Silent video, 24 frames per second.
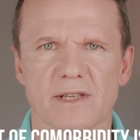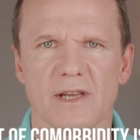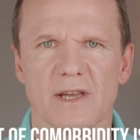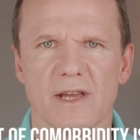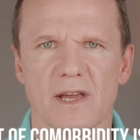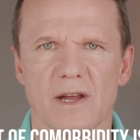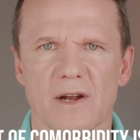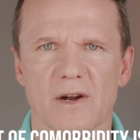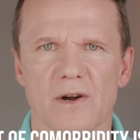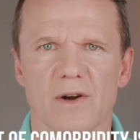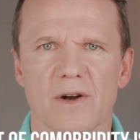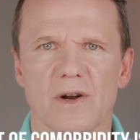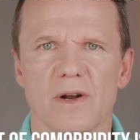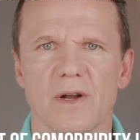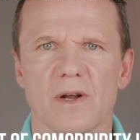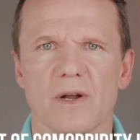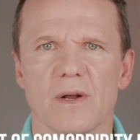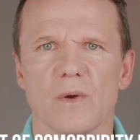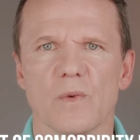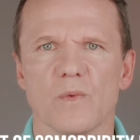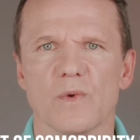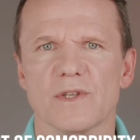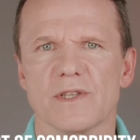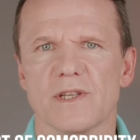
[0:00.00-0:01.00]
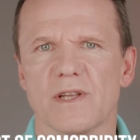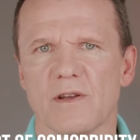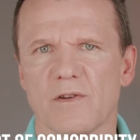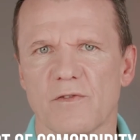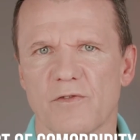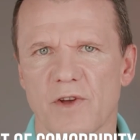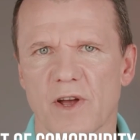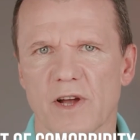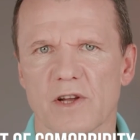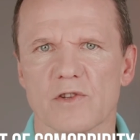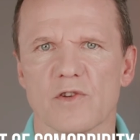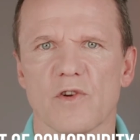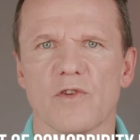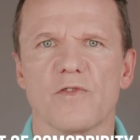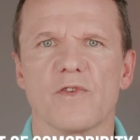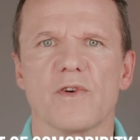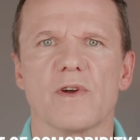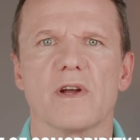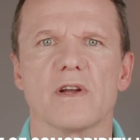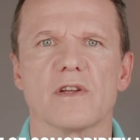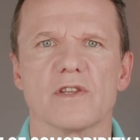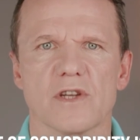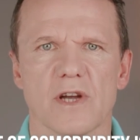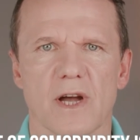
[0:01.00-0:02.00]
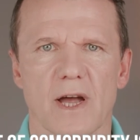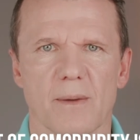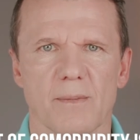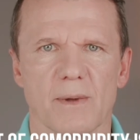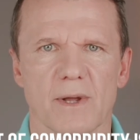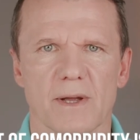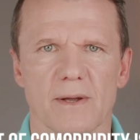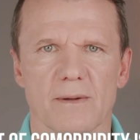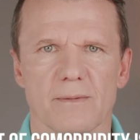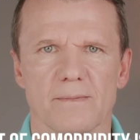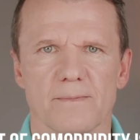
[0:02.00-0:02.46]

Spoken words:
here with the effect of timing.